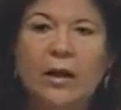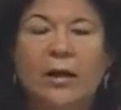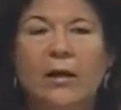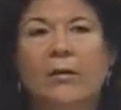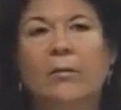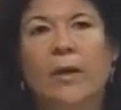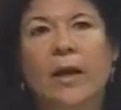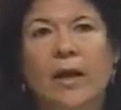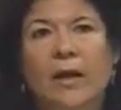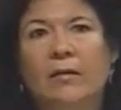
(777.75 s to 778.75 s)

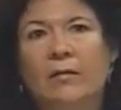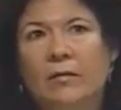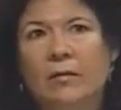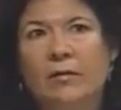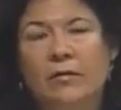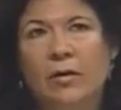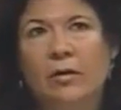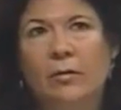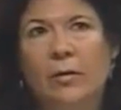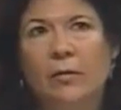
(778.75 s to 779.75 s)
and
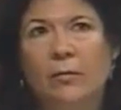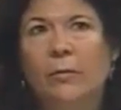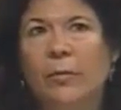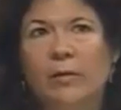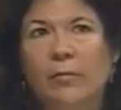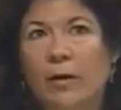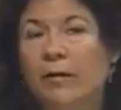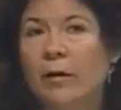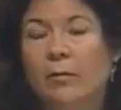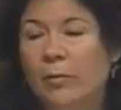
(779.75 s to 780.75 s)
so I
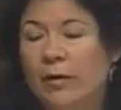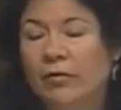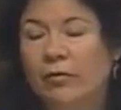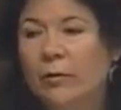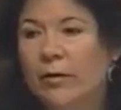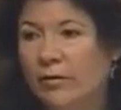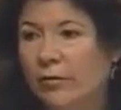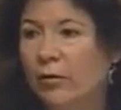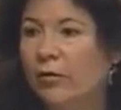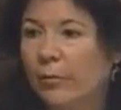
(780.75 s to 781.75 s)
think it would be extremely
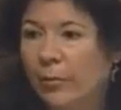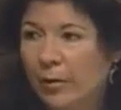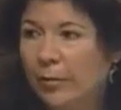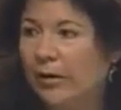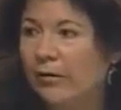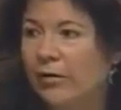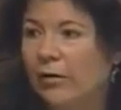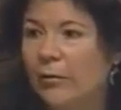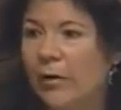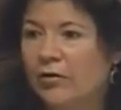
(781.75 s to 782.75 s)
difficult. The public
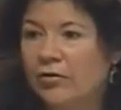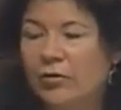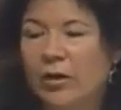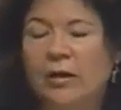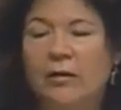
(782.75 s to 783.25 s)
very much